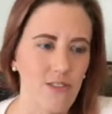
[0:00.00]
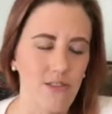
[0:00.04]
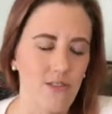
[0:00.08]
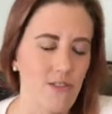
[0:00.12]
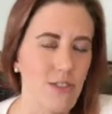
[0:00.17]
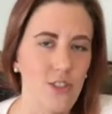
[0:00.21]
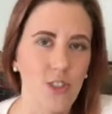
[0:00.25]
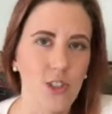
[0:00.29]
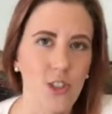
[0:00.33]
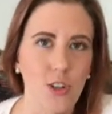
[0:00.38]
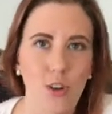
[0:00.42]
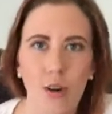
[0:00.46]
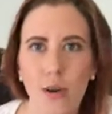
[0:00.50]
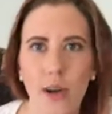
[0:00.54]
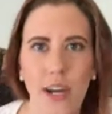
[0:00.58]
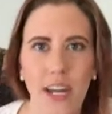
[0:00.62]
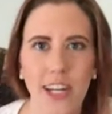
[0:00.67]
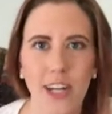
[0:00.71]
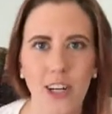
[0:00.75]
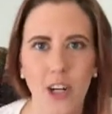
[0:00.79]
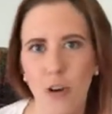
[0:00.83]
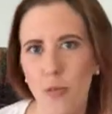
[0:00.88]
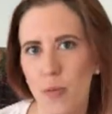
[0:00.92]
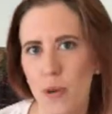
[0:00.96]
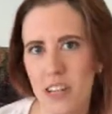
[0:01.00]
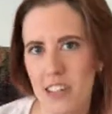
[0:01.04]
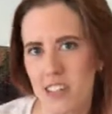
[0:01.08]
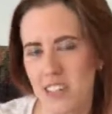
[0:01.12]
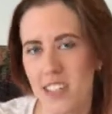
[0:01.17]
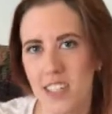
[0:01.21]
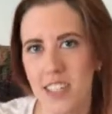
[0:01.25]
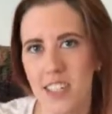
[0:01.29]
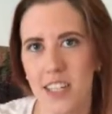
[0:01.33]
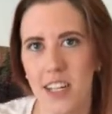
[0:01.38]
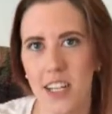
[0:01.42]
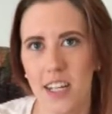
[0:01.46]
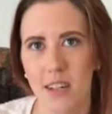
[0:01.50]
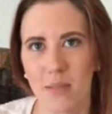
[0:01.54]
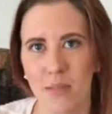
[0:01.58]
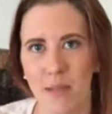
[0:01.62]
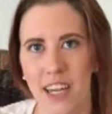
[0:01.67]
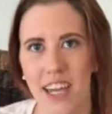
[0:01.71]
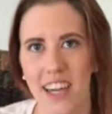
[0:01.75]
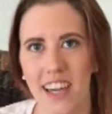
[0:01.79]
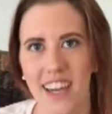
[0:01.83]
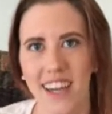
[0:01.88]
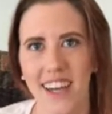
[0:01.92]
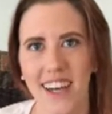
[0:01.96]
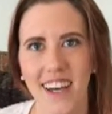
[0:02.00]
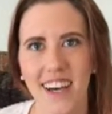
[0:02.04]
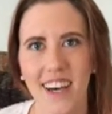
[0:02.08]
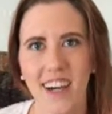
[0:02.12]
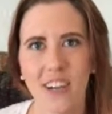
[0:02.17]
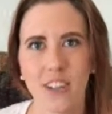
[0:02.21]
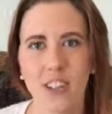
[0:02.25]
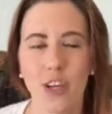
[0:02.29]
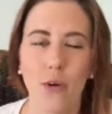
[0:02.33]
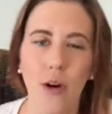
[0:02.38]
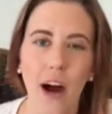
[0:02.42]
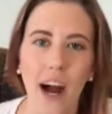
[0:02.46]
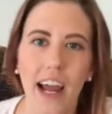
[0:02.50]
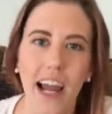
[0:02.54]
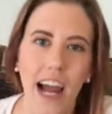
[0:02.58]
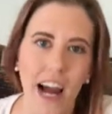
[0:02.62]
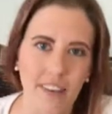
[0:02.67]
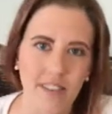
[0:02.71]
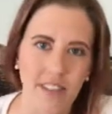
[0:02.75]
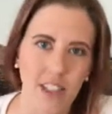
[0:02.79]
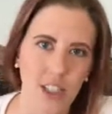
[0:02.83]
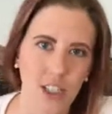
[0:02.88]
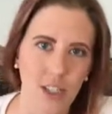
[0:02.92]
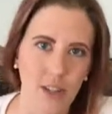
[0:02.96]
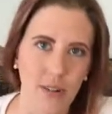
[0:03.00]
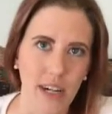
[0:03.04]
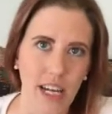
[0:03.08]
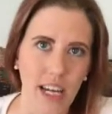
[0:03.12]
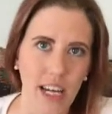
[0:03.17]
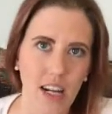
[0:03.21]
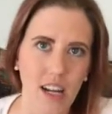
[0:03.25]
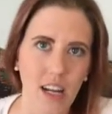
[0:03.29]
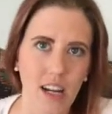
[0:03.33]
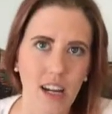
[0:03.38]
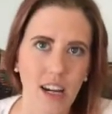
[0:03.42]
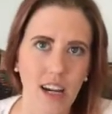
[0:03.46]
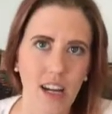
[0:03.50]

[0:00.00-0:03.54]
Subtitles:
screw it, nobody's listening to me, so I have to do it.